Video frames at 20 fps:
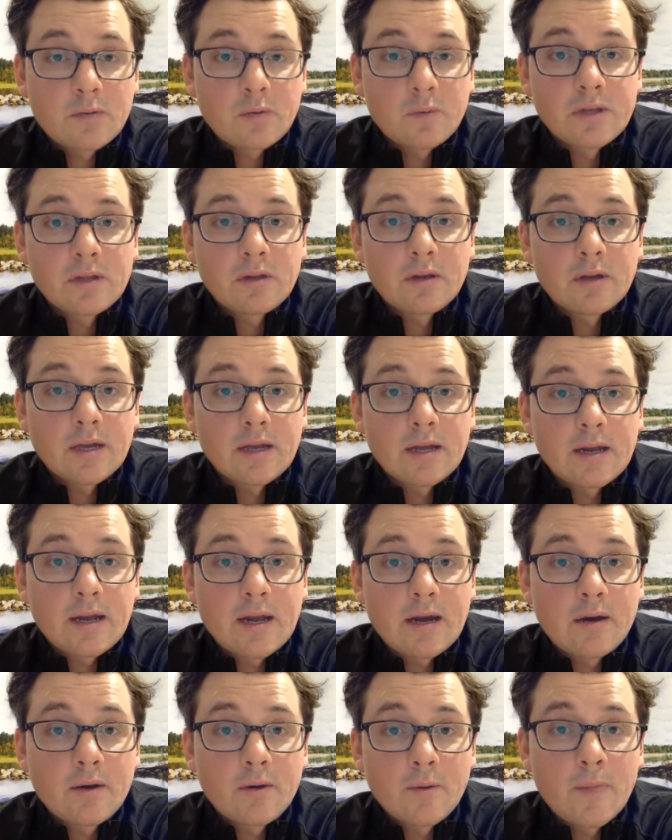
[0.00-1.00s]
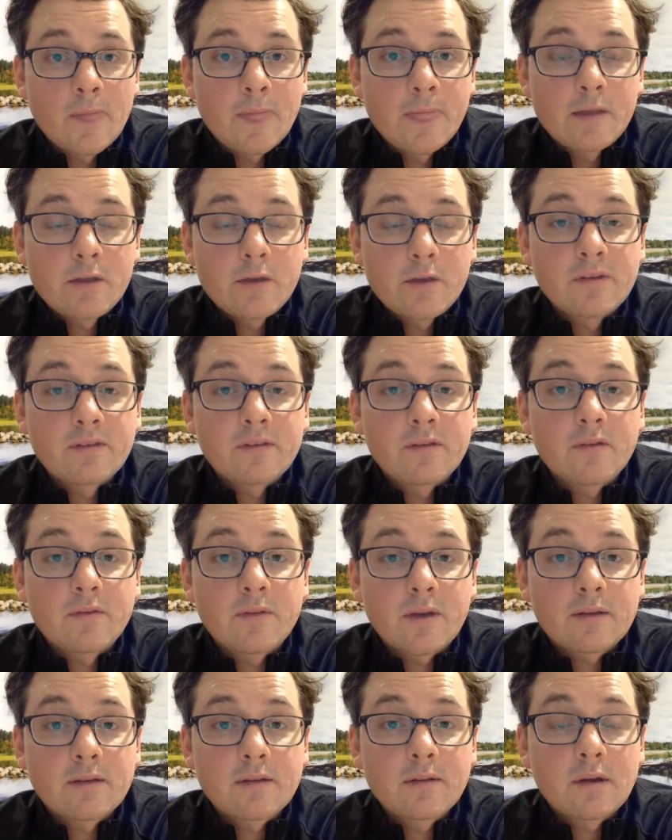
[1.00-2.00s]
We'll be looking at how humans have
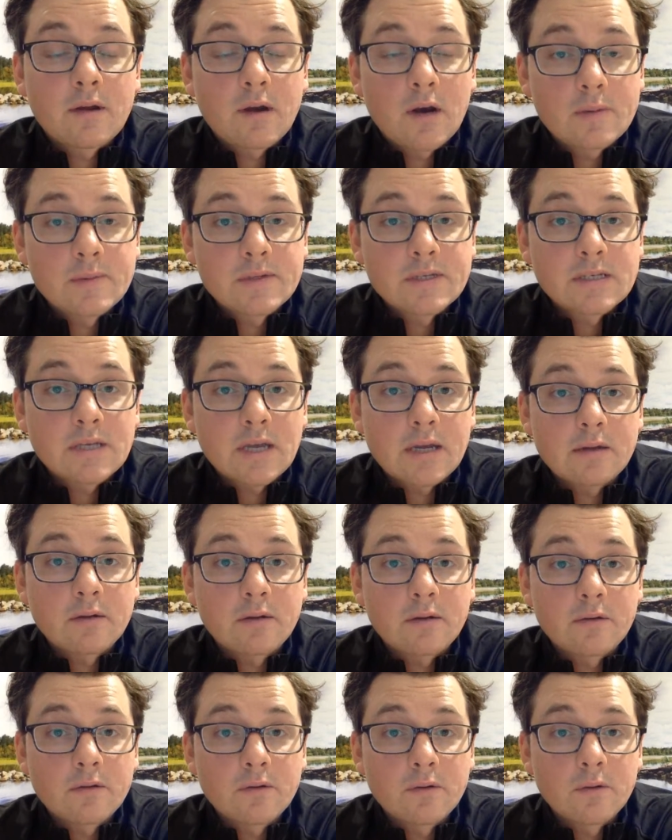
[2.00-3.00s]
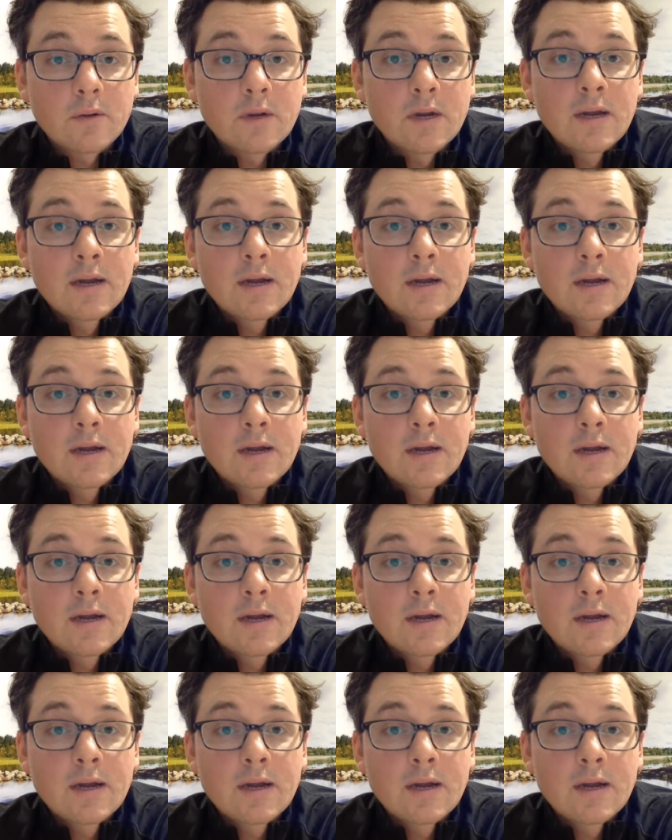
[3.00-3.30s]
affected the carbon cycle through